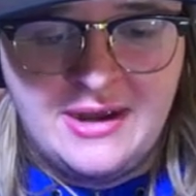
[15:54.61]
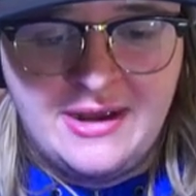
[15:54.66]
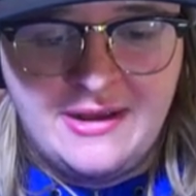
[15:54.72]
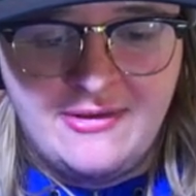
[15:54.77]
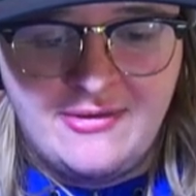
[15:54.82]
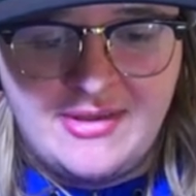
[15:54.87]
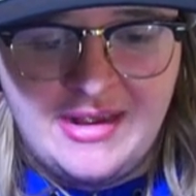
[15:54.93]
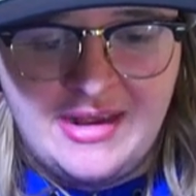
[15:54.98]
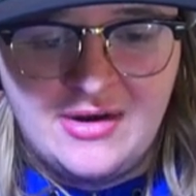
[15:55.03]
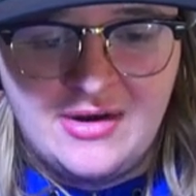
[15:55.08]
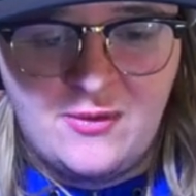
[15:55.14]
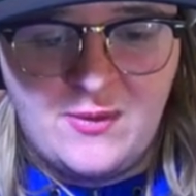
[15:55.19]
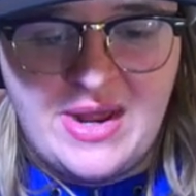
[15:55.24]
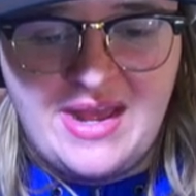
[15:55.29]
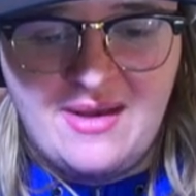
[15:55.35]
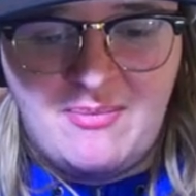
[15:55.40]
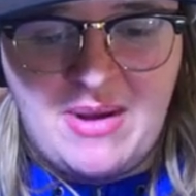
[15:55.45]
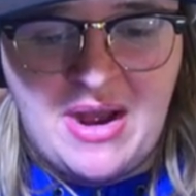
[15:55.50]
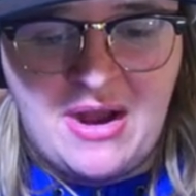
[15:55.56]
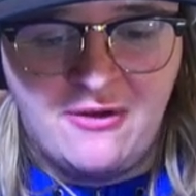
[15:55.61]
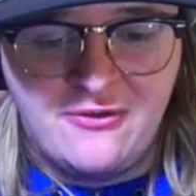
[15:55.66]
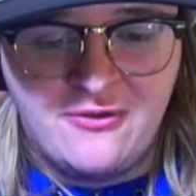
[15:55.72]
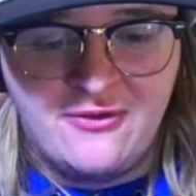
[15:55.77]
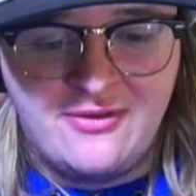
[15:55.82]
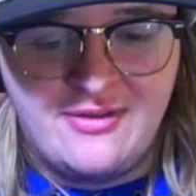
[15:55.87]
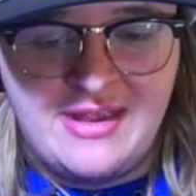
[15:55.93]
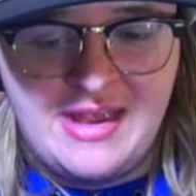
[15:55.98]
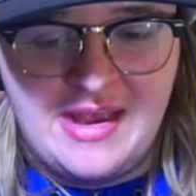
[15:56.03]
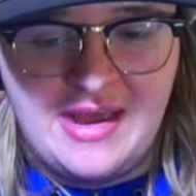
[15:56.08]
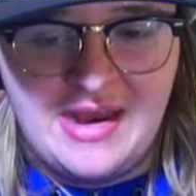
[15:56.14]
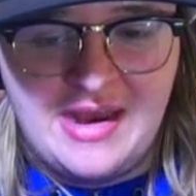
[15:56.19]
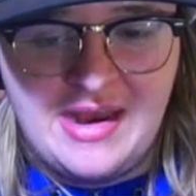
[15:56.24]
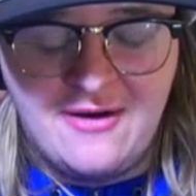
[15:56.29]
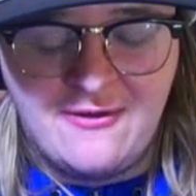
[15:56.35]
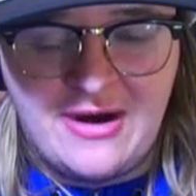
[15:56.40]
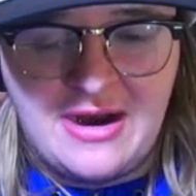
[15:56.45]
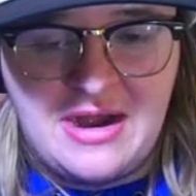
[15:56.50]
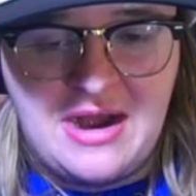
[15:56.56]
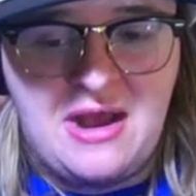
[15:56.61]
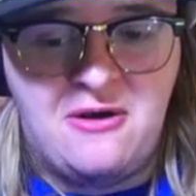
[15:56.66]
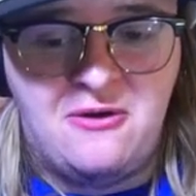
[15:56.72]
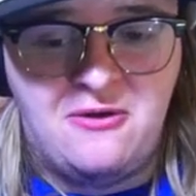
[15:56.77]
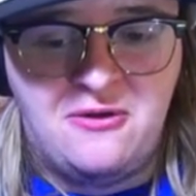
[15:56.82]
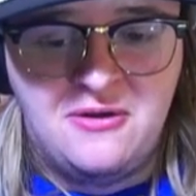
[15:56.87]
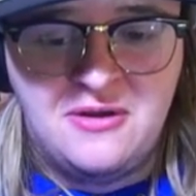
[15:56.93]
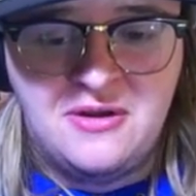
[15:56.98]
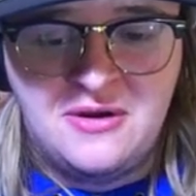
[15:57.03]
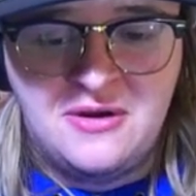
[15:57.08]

It's eating away at Bowser's DNA right now.